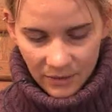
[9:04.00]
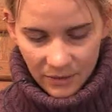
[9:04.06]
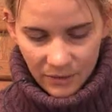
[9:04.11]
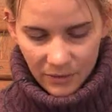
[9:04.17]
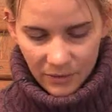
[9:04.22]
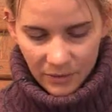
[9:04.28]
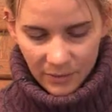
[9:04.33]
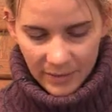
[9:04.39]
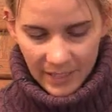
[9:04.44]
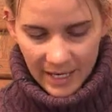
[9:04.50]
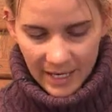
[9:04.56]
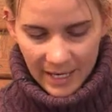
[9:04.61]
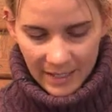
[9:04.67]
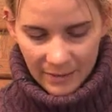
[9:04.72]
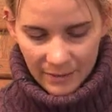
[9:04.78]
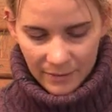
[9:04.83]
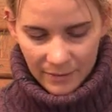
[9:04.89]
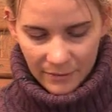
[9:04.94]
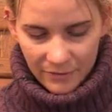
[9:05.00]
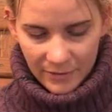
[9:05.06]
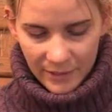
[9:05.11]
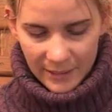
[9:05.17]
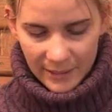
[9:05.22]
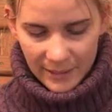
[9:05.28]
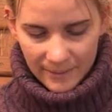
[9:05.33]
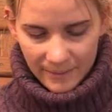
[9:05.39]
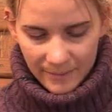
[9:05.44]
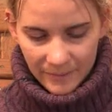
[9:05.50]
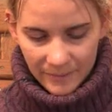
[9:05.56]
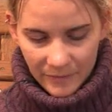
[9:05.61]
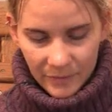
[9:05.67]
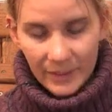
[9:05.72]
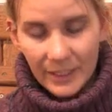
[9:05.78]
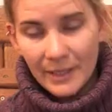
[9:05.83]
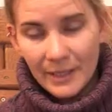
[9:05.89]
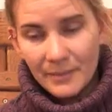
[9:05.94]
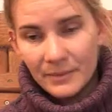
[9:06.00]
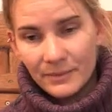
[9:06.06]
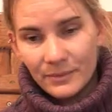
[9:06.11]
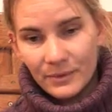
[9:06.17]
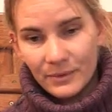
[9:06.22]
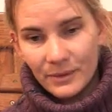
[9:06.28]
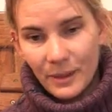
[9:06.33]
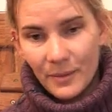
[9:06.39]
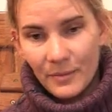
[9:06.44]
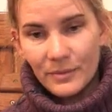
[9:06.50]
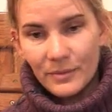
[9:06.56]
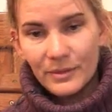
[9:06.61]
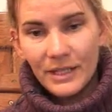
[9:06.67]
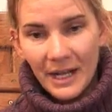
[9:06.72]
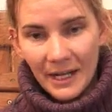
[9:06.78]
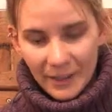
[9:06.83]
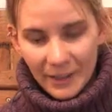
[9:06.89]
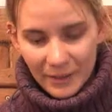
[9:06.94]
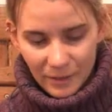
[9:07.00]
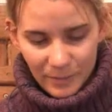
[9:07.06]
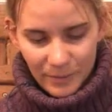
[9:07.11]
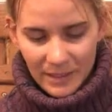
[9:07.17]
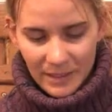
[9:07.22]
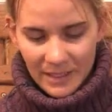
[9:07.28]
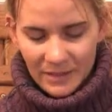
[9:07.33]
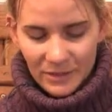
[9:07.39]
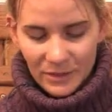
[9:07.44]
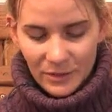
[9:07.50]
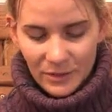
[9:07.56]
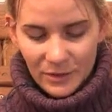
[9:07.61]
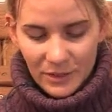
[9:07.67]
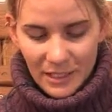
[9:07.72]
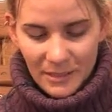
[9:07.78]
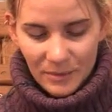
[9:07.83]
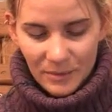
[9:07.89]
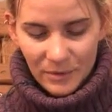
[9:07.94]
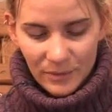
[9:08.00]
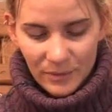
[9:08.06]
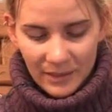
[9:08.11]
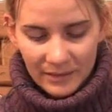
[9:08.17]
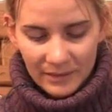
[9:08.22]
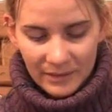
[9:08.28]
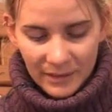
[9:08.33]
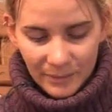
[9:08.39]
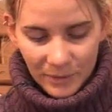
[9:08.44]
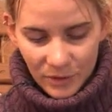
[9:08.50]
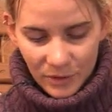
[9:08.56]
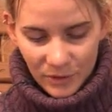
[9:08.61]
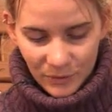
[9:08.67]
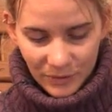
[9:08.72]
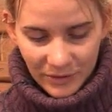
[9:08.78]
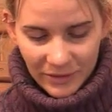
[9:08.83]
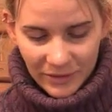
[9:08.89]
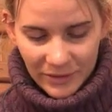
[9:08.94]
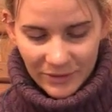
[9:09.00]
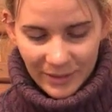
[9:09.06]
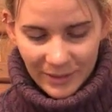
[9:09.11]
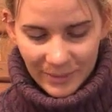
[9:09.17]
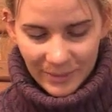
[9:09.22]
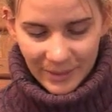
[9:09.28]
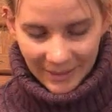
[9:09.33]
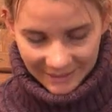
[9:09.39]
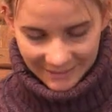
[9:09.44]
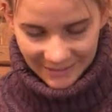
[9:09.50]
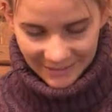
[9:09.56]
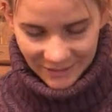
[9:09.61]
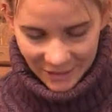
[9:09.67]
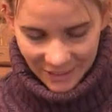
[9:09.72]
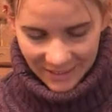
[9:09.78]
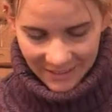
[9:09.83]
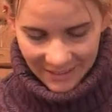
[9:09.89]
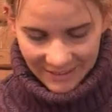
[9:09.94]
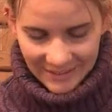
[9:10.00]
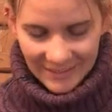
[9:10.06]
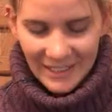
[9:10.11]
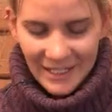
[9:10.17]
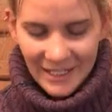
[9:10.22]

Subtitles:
Oh, and we have, okay, I'm not going to pronounce your name correctly, I'm sure, so I apologize,